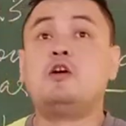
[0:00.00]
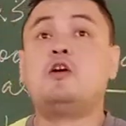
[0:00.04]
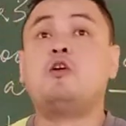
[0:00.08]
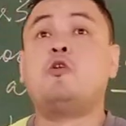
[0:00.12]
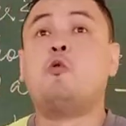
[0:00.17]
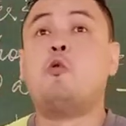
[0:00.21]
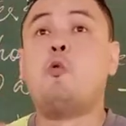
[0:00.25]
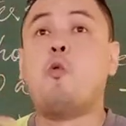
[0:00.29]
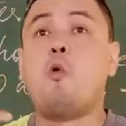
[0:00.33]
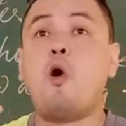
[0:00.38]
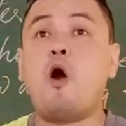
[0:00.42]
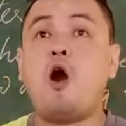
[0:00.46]

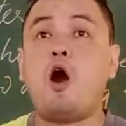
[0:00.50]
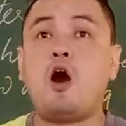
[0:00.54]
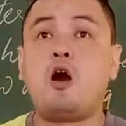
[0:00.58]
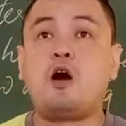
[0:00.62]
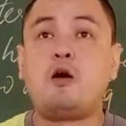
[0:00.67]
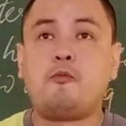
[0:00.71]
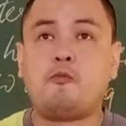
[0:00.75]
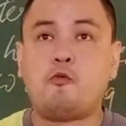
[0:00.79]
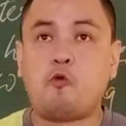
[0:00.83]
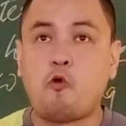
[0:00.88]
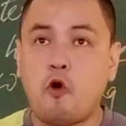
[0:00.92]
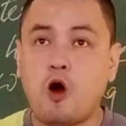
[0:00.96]

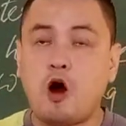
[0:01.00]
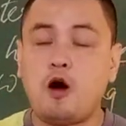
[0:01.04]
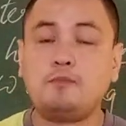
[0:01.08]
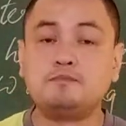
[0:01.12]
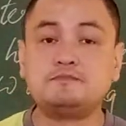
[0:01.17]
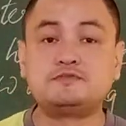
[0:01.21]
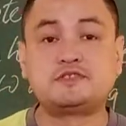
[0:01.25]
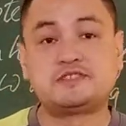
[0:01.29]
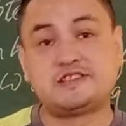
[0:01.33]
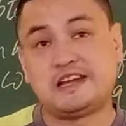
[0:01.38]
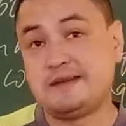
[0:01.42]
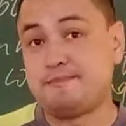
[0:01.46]
warm,
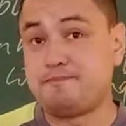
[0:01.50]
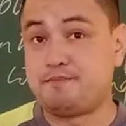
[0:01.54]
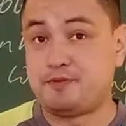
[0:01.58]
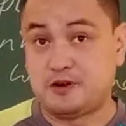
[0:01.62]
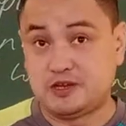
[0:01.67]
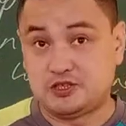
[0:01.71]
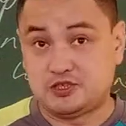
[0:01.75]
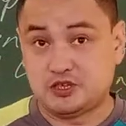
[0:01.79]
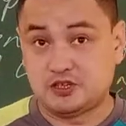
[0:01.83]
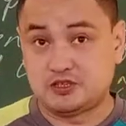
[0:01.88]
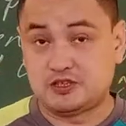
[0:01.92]
warm temperatures.